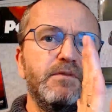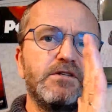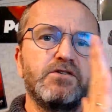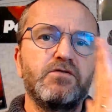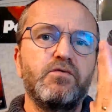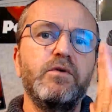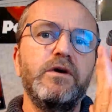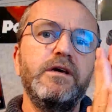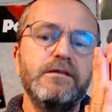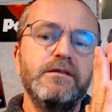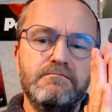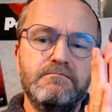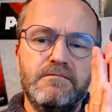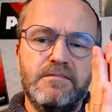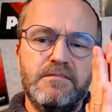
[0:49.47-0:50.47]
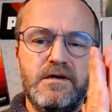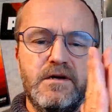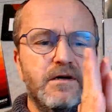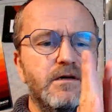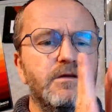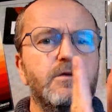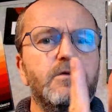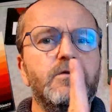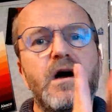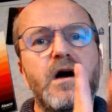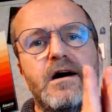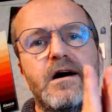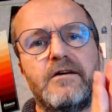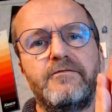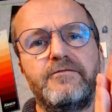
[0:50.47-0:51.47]
between them, you
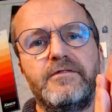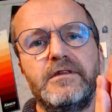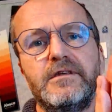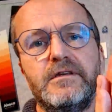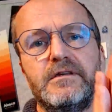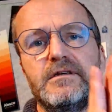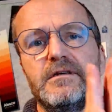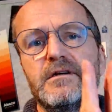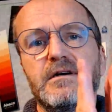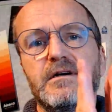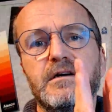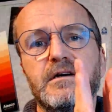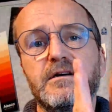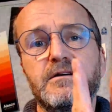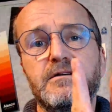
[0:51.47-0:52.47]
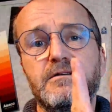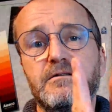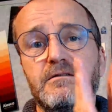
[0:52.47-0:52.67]
have the